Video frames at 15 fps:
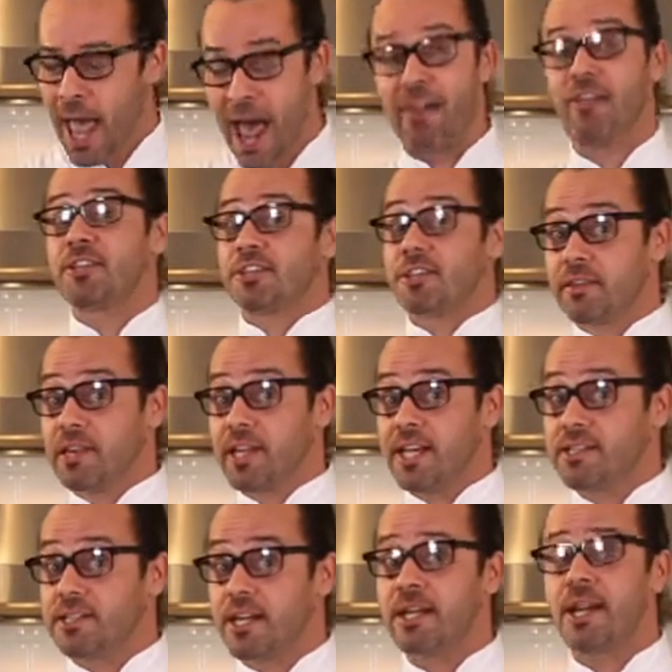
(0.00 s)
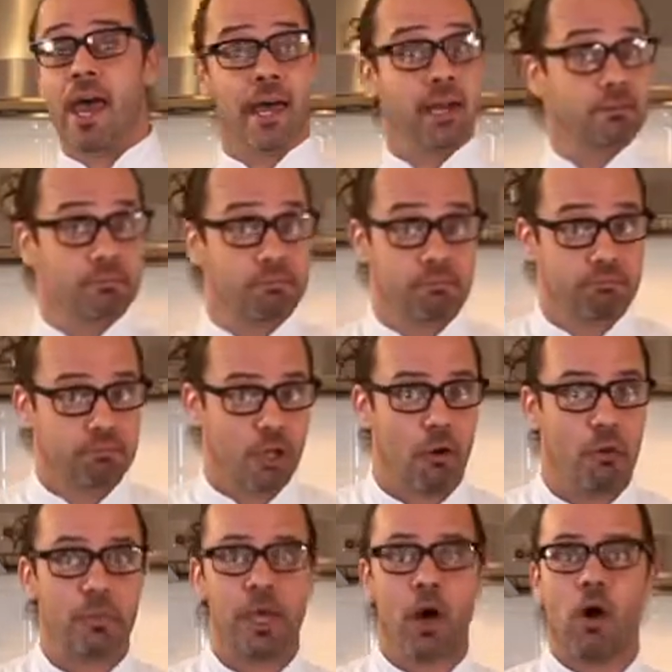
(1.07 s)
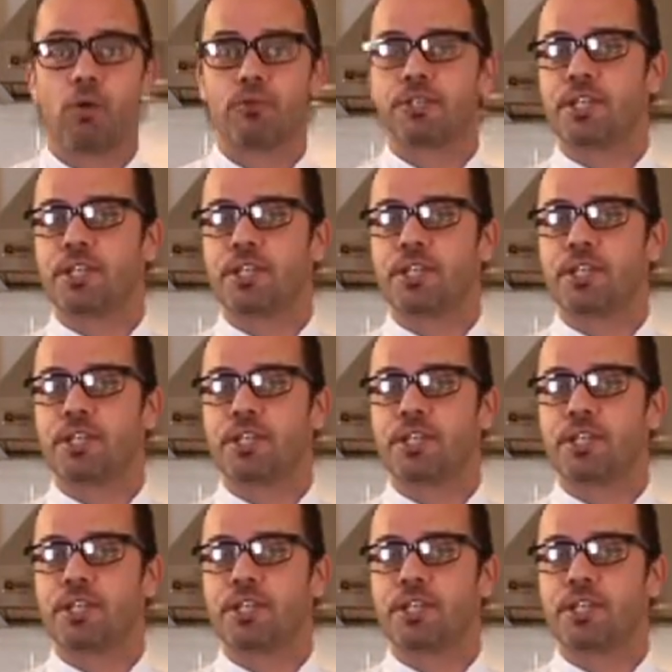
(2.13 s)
Alison Lee did, and lo and behold,